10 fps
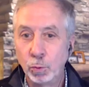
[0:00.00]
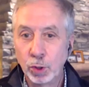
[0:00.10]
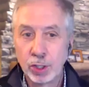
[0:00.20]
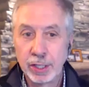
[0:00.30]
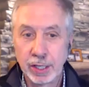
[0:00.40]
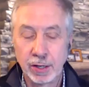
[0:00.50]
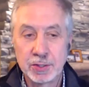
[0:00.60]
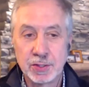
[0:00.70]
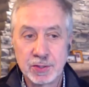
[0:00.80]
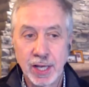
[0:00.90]
word in our
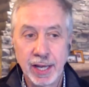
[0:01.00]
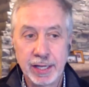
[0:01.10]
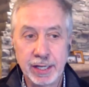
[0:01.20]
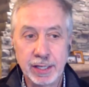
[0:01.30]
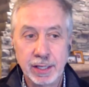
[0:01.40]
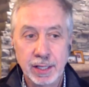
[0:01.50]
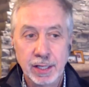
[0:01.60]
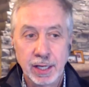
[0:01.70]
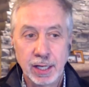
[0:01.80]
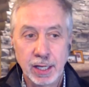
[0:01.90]
society
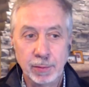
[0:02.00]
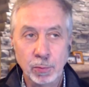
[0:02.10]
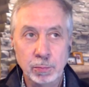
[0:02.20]
um,